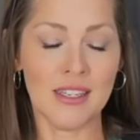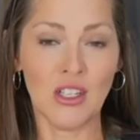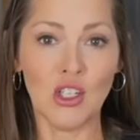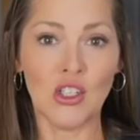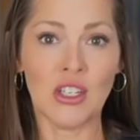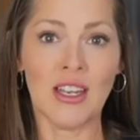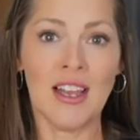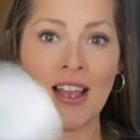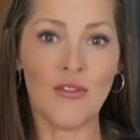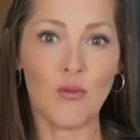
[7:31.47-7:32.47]
look, I
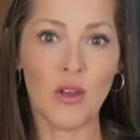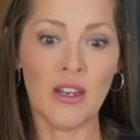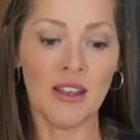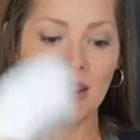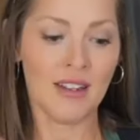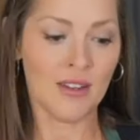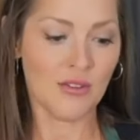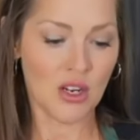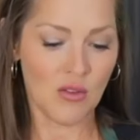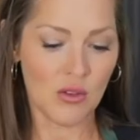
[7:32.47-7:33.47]
have one left
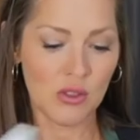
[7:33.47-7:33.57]
over.